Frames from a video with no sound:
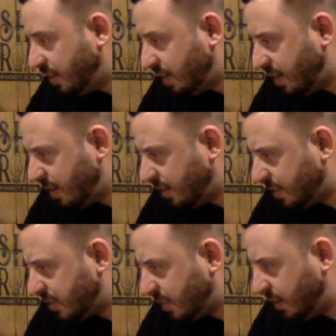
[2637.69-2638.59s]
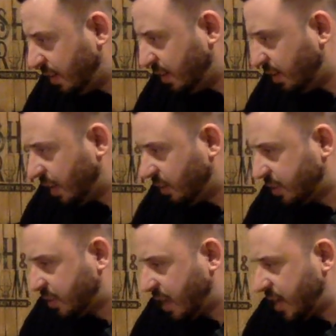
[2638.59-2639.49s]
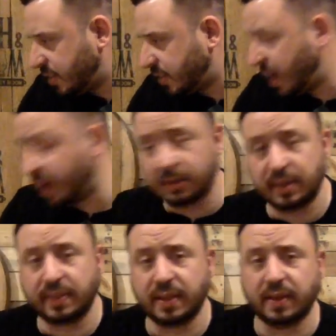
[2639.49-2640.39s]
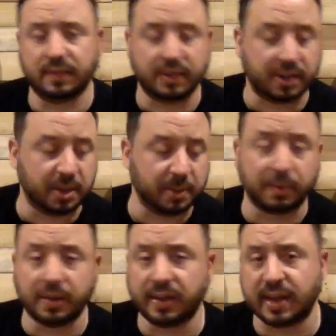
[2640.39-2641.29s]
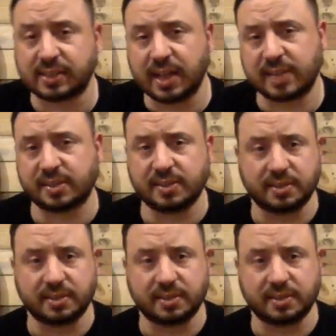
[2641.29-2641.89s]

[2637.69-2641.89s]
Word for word: Uh, let's see. That looks nice. Yeah, they're they're going to be really nice glasses.